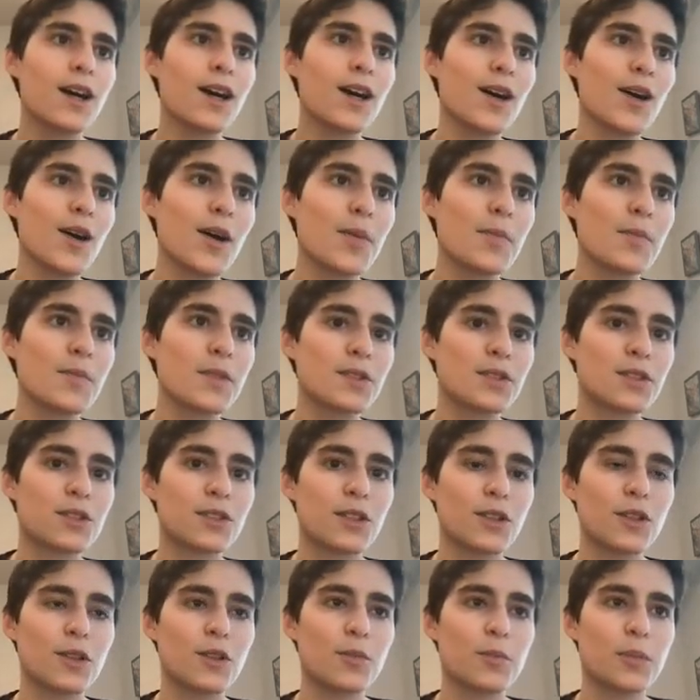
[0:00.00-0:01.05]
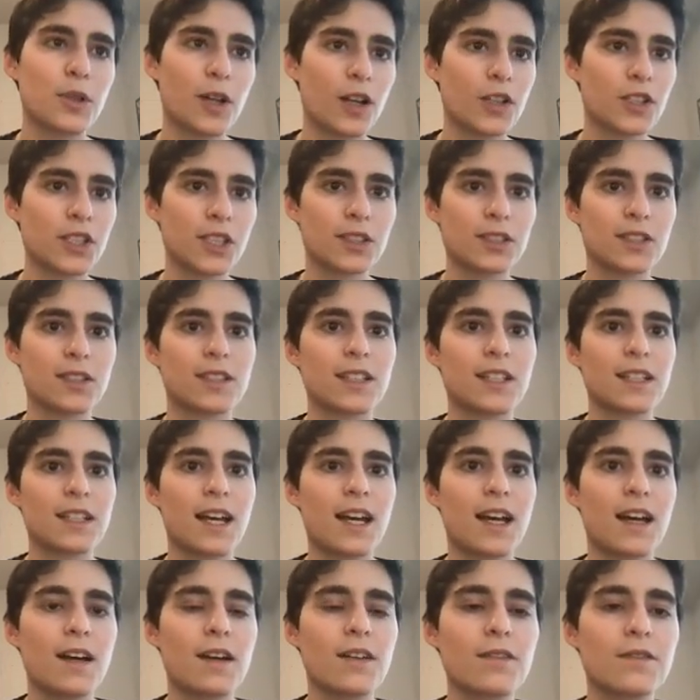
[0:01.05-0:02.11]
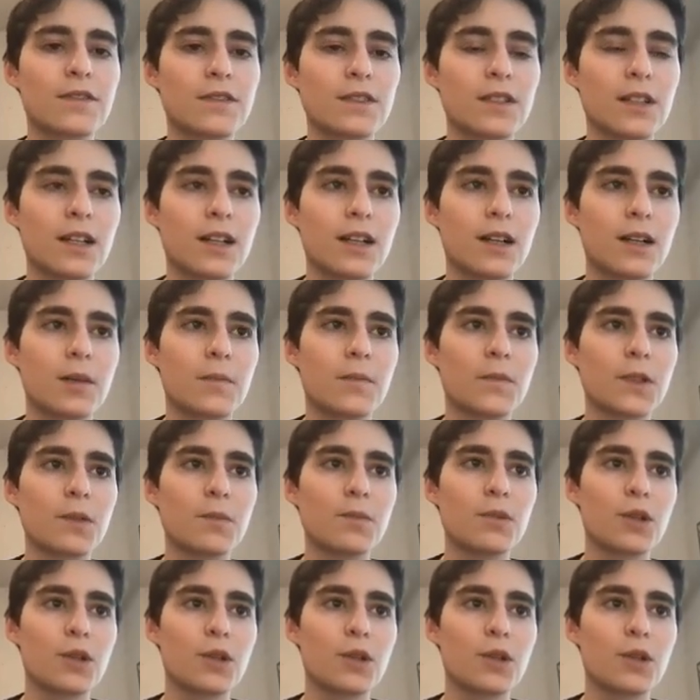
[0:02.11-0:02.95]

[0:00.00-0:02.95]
Um, so projects that have um,